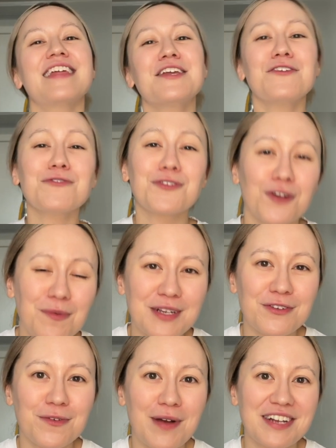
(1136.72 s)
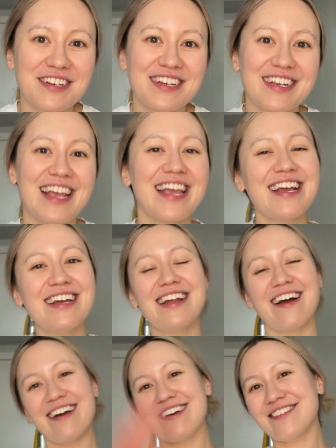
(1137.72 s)
Thank you so much for watching, and
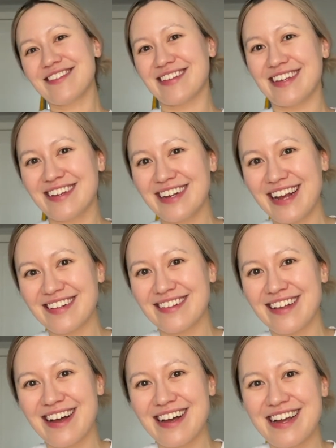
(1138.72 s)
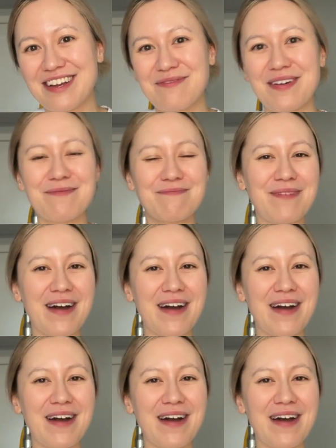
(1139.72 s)
I'll see you next time!